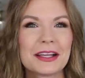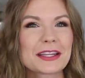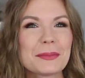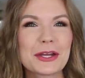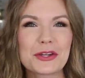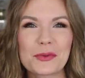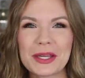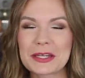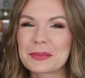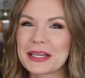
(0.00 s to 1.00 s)
Let me know your
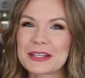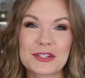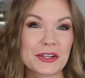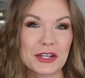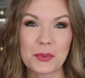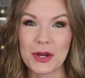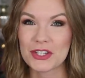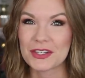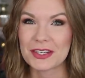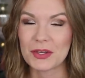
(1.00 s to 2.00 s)
weekend plans or any
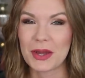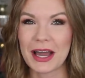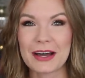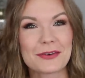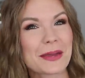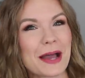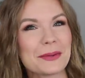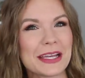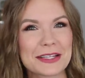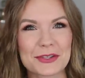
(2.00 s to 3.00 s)
questions that you have. I'm happy
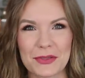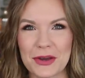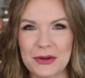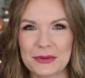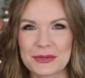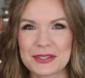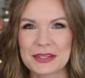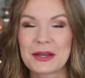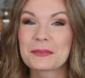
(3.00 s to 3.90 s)
to answer those.